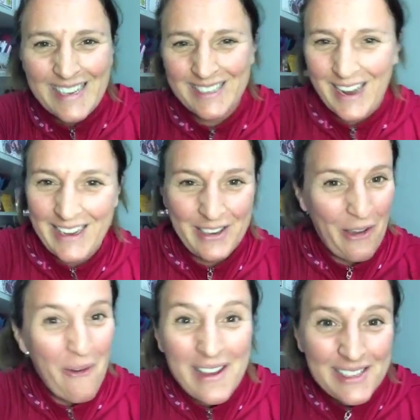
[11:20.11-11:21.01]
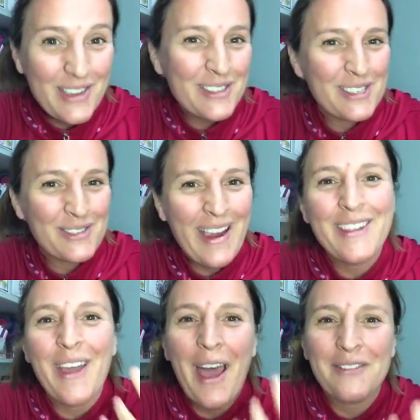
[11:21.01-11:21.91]
And like, no excuses, right?
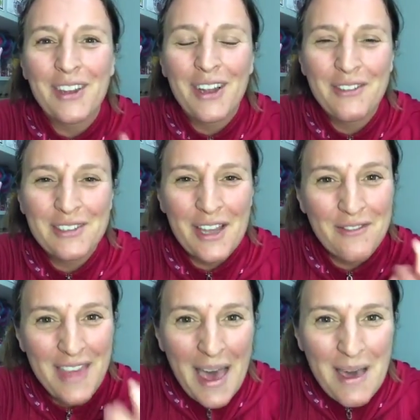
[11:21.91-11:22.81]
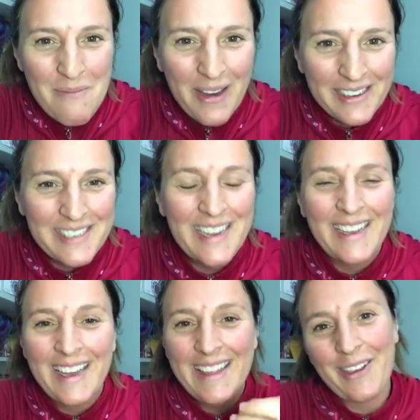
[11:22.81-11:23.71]
You have to love yourself that much
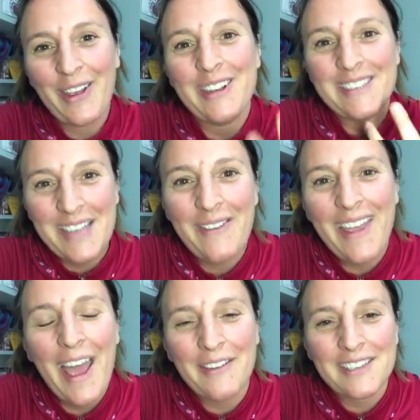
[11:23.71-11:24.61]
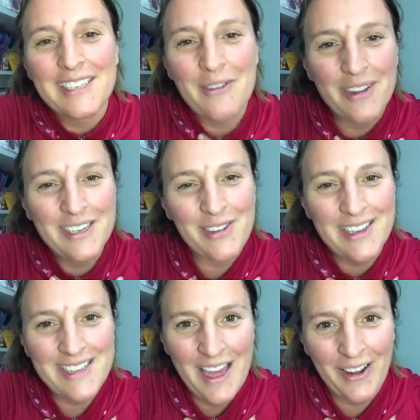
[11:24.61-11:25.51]
that you're going to say what you have to say. Really
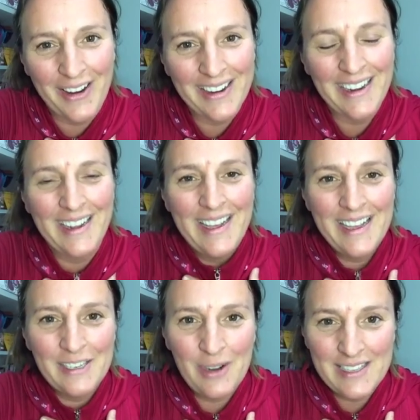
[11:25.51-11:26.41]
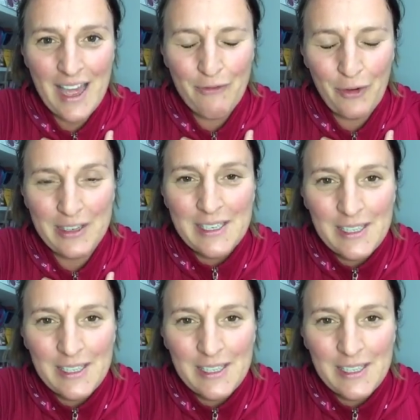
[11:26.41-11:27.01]
trust that heart and trust that voice.